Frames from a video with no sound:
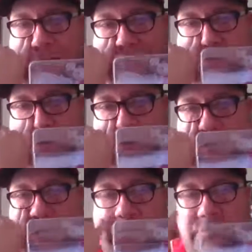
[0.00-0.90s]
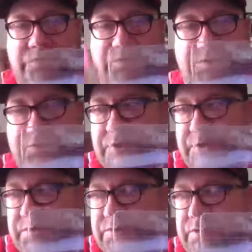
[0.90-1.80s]
I started out with just the
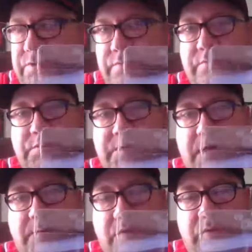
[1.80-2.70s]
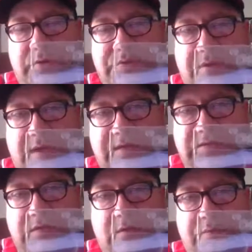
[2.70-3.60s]
traditional top loaders,
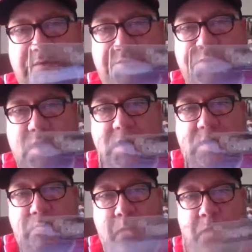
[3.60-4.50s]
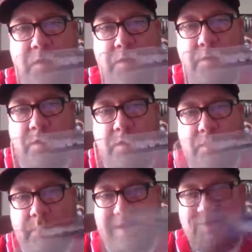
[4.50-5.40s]
plastic loaders, but
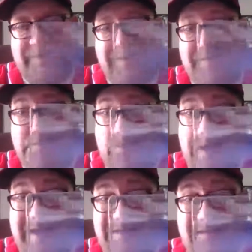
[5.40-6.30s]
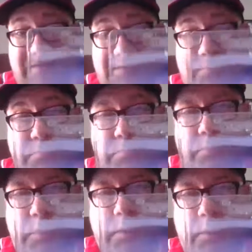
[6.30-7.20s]
I actually got these on accident.
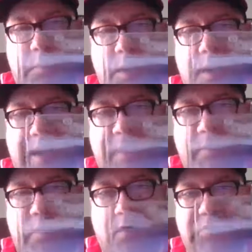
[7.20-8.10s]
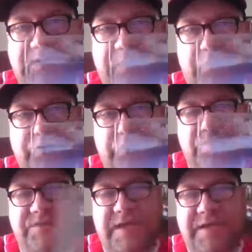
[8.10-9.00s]
I had the card saver
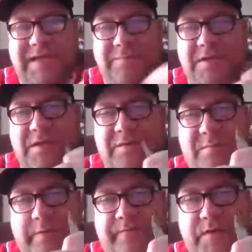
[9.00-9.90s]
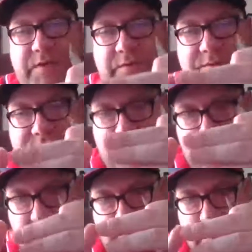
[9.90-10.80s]
2s, and I kept cutting my fingers
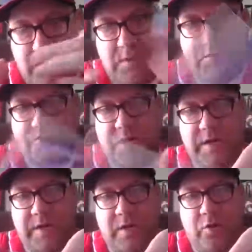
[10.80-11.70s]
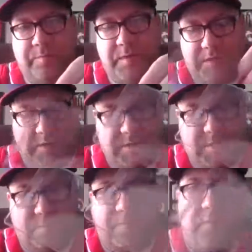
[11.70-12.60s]
trying to open it
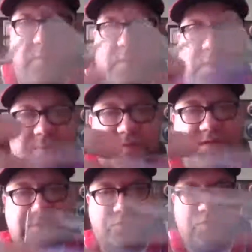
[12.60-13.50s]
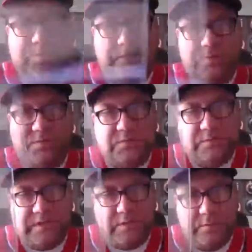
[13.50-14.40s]
up. But these Ultra Pros,
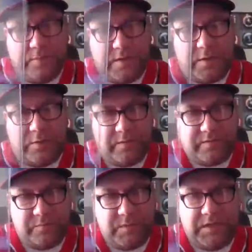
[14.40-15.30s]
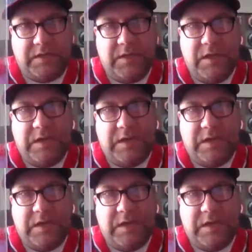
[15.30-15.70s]
they do better with me.